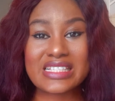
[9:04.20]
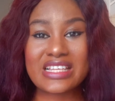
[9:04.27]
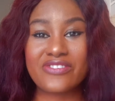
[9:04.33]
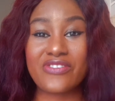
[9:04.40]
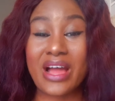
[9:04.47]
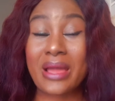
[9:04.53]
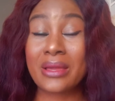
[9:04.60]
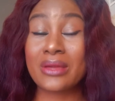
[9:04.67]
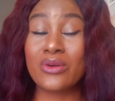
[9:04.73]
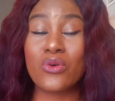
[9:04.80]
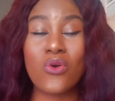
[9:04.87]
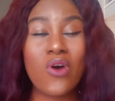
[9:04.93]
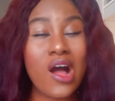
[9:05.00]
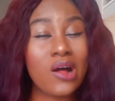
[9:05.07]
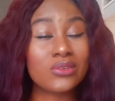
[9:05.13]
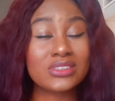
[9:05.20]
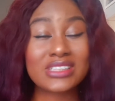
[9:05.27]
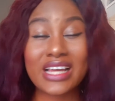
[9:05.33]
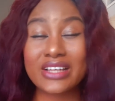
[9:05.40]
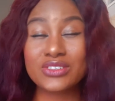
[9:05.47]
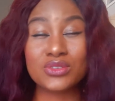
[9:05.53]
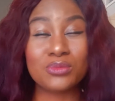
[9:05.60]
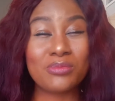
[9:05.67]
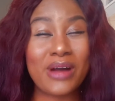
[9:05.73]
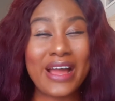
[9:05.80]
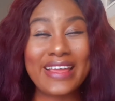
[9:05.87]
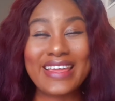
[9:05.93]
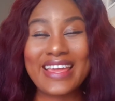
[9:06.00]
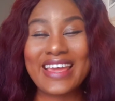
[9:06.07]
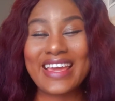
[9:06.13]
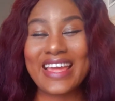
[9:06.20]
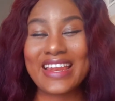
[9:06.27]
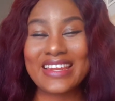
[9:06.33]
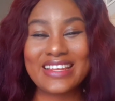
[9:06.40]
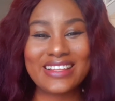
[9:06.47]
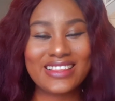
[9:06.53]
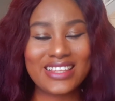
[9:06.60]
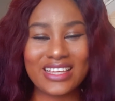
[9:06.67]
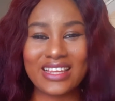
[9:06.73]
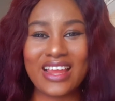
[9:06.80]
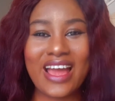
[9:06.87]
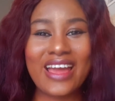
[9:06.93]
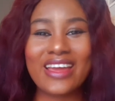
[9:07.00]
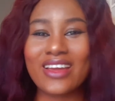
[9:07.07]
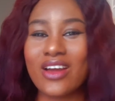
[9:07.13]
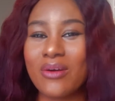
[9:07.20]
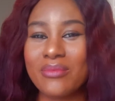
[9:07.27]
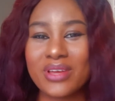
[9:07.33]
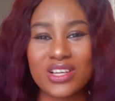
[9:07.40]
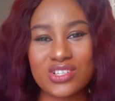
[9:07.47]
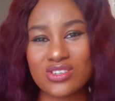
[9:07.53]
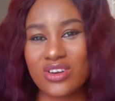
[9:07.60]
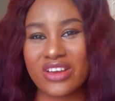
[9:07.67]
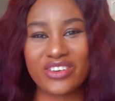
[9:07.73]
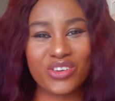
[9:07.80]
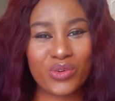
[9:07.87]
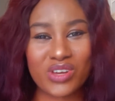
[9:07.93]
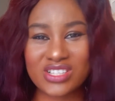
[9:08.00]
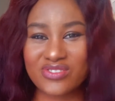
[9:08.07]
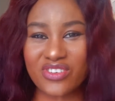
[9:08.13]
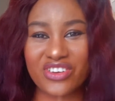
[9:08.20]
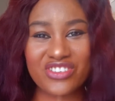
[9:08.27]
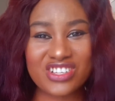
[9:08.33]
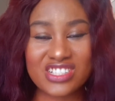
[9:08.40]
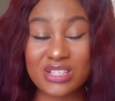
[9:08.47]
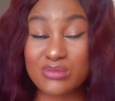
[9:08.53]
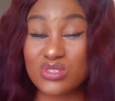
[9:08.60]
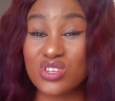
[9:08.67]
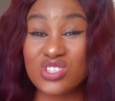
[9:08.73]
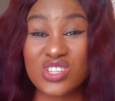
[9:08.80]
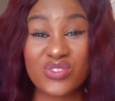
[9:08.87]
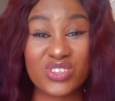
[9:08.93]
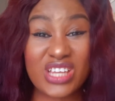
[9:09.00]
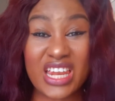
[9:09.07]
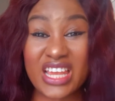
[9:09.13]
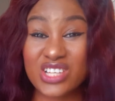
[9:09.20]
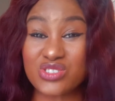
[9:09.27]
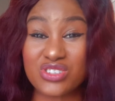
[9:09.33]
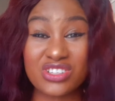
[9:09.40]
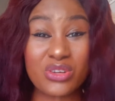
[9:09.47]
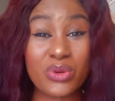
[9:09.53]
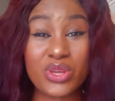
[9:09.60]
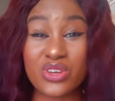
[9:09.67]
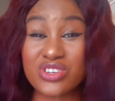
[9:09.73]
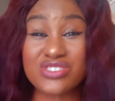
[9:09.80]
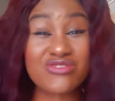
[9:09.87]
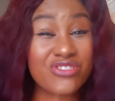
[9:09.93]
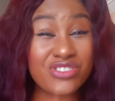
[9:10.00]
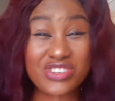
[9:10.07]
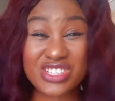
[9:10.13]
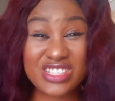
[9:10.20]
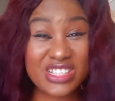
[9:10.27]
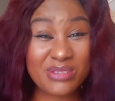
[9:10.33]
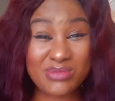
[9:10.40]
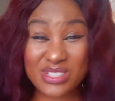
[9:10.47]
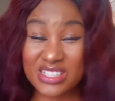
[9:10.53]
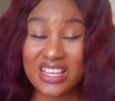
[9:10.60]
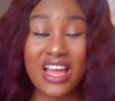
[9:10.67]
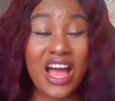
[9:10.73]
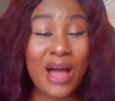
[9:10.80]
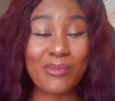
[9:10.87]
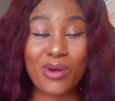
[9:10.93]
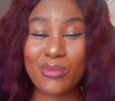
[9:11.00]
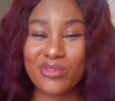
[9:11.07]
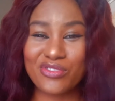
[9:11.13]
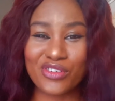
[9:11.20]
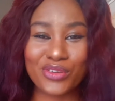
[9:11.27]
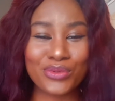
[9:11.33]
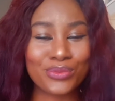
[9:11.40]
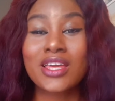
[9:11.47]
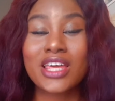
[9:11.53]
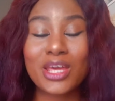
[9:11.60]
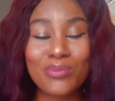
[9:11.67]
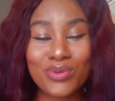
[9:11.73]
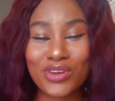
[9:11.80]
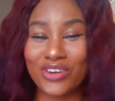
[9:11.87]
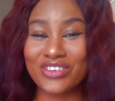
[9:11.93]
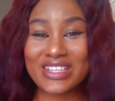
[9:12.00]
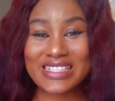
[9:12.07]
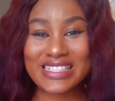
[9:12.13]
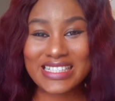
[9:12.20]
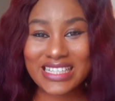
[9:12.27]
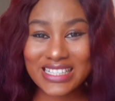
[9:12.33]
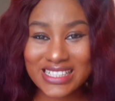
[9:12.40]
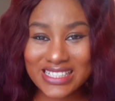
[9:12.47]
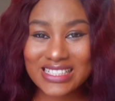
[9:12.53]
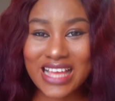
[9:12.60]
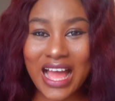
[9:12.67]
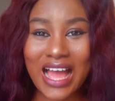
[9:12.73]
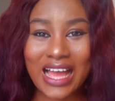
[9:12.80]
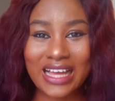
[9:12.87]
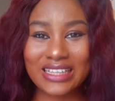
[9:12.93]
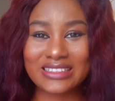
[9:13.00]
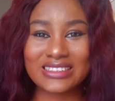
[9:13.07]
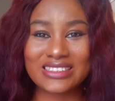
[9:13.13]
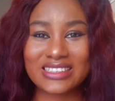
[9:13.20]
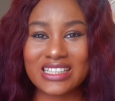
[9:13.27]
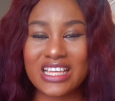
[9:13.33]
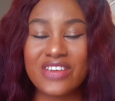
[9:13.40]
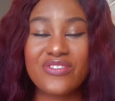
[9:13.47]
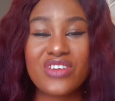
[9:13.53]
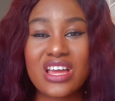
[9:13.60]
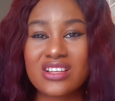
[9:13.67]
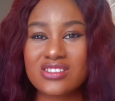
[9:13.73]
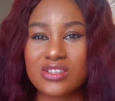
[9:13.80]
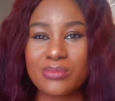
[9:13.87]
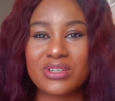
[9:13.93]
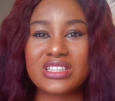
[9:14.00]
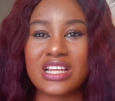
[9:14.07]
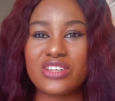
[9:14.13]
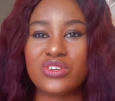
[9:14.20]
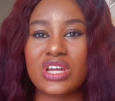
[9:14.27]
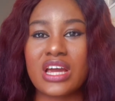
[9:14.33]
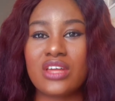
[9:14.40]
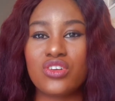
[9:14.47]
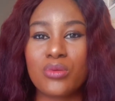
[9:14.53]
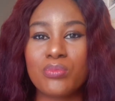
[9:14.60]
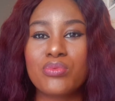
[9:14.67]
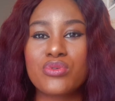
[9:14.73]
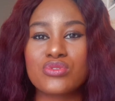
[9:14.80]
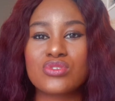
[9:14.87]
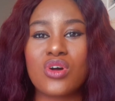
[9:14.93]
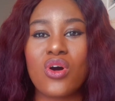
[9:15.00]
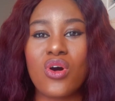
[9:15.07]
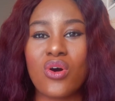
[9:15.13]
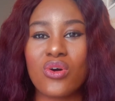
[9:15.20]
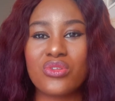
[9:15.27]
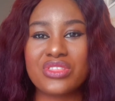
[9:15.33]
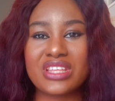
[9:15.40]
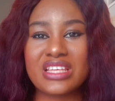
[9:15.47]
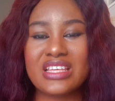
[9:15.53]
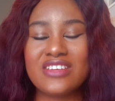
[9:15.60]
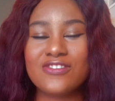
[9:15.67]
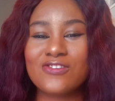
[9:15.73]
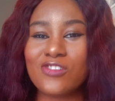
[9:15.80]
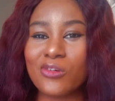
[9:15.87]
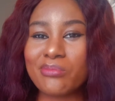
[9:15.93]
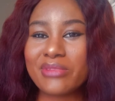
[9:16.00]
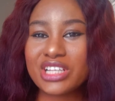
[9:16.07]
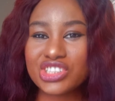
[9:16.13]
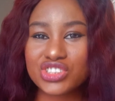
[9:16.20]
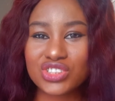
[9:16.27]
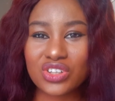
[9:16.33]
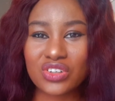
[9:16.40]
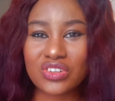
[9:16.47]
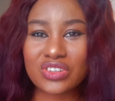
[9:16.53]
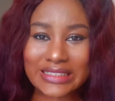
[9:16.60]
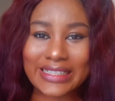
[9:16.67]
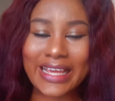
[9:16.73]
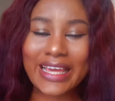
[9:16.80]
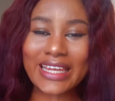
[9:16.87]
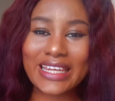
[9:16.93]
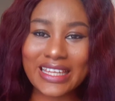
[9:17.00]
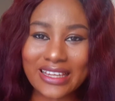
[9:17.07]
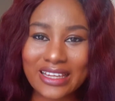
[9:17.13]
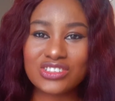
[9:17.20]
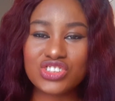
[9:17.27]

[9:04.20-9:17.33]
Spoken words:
if I go outside to buy anything, I make sure I request for a receipt. Those of you that like throwing away your receipts, I'm coming for you. Keep your receipts, and if you're somebody that you cannot put all the information daily,